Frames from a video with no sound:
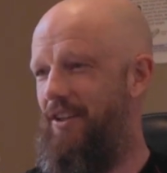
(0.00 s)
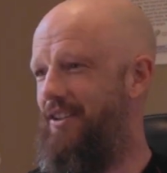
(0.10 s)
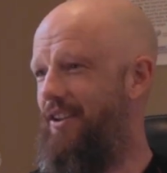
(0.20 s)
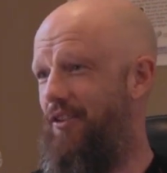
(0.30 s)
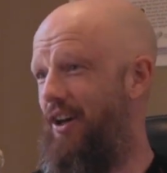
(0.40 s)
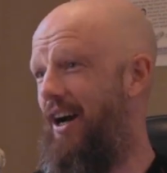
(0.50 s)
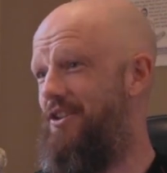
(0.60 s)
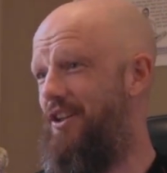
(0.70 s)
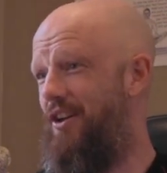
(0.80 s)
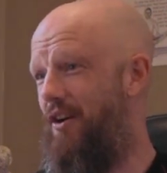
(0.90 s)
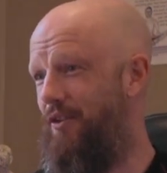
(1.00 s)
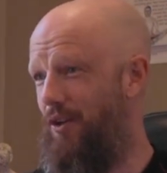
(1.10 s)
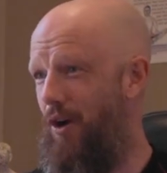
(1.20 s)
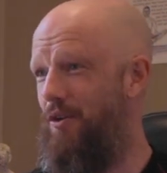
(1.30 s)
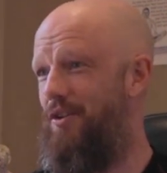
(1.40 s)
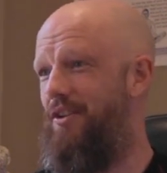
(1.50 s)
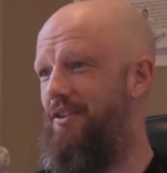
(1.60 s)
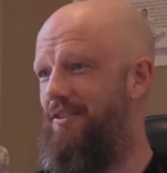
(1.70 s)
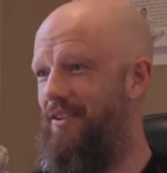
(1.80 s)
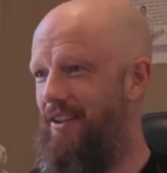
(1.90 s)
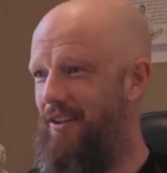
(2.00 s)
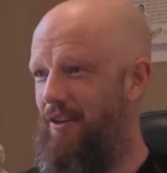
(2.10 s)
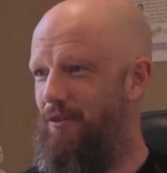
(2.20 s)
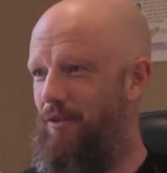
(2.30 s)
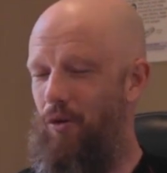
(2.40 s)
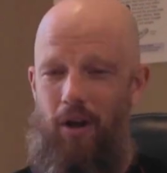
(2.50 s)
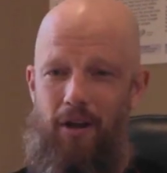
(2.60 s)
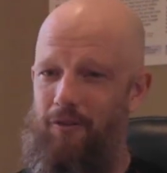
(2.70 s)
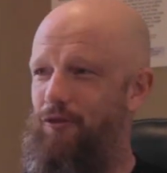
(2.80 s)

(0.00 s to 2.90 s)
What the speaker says: and lethargic and overloaded and